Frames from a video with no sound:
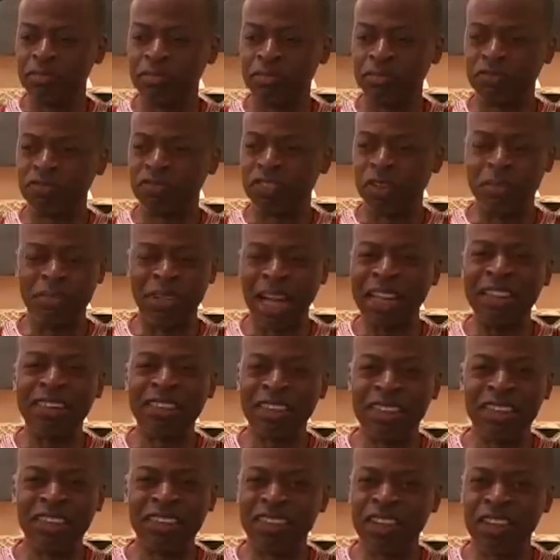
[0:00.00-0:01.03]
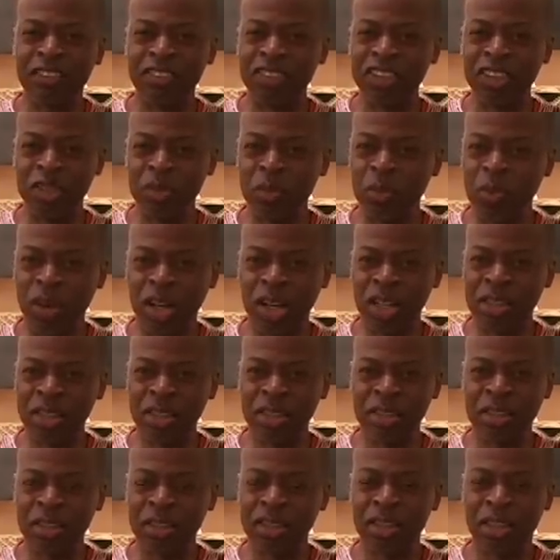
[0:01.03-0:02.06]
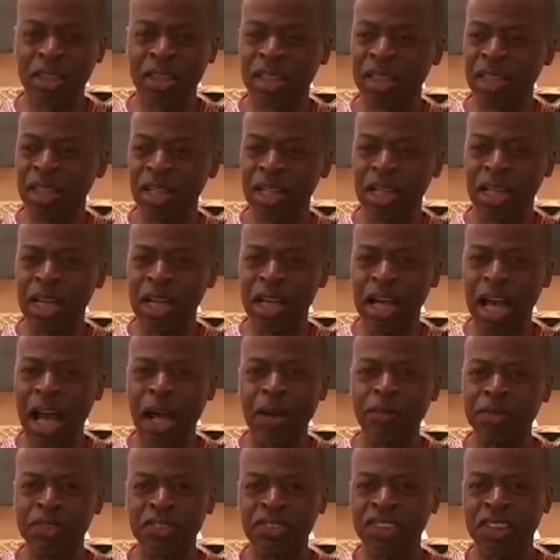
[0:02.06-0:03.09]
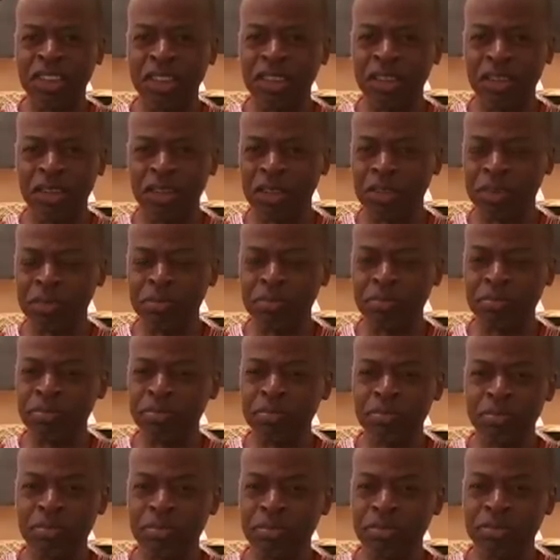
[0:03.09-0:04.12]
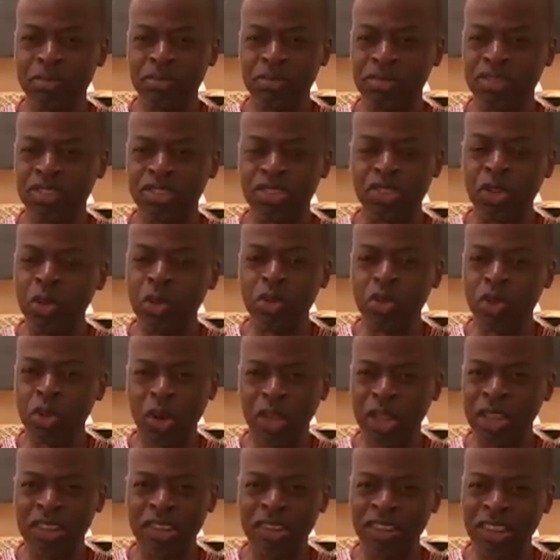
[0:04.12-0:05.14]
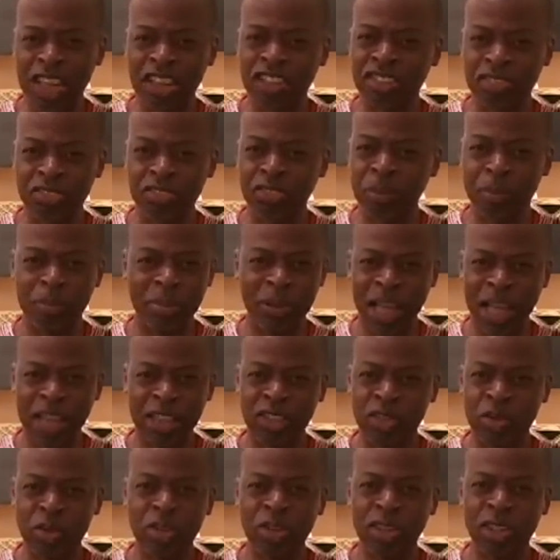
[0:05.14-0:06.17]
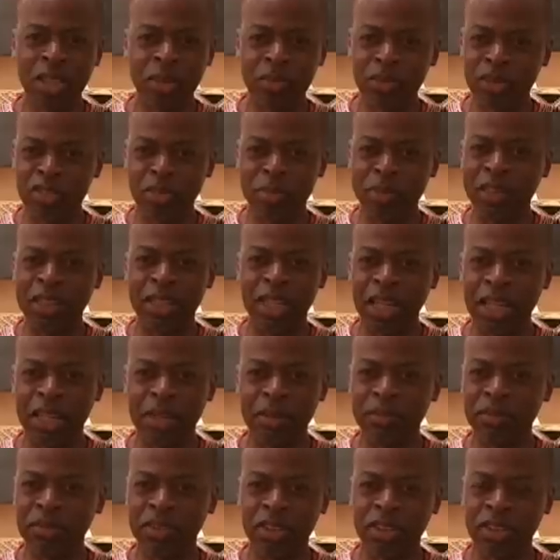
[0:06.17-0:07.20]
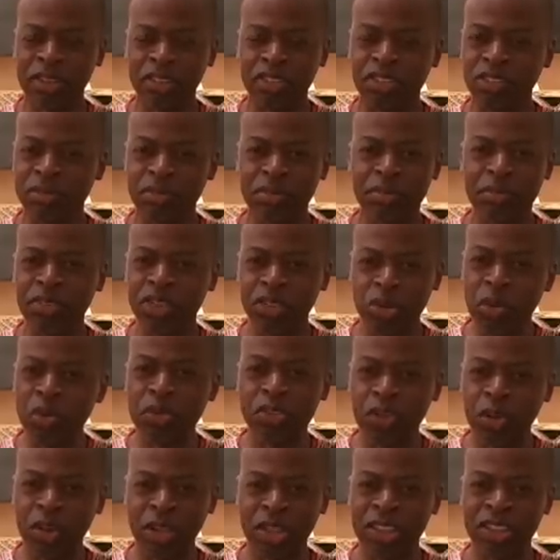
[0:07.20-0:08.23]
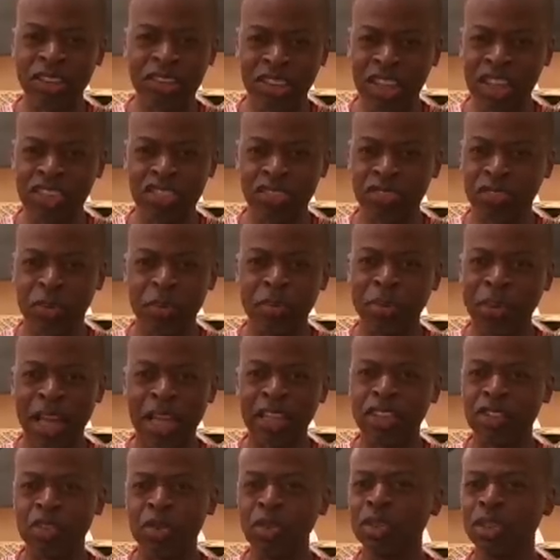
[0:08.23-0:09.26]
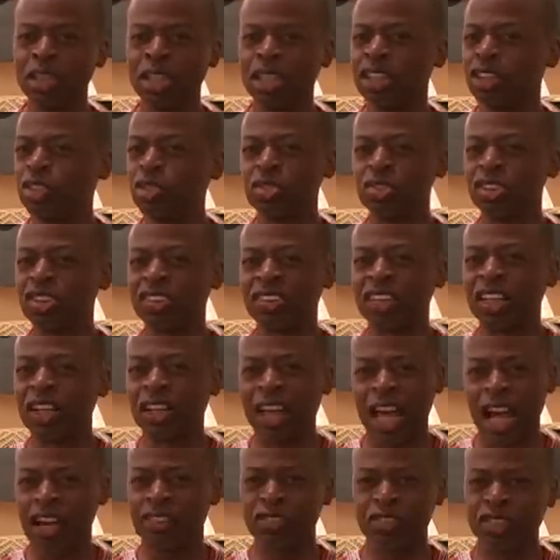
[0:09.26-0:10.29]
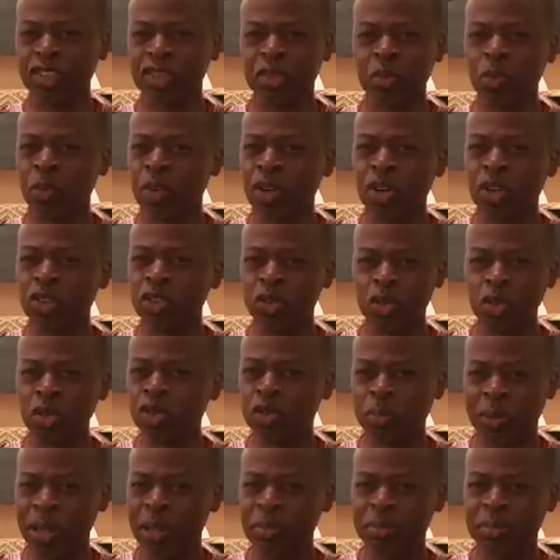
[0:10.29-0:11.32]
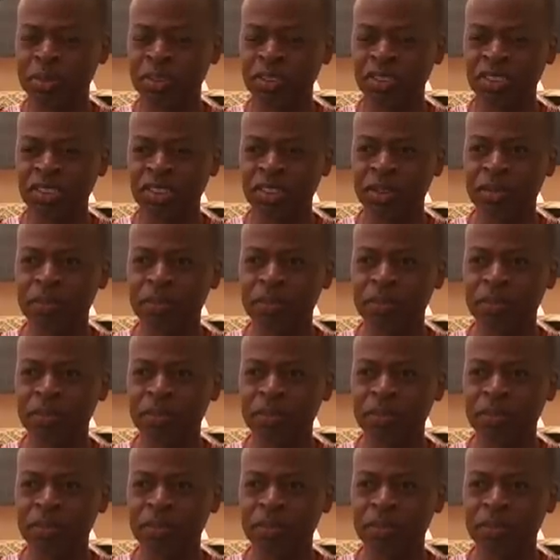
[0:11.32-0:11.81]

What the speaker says: From 1971, I was in the student organization for Black Unity, which became the Youth Organization for Black Unity, used to sell African World newspapers.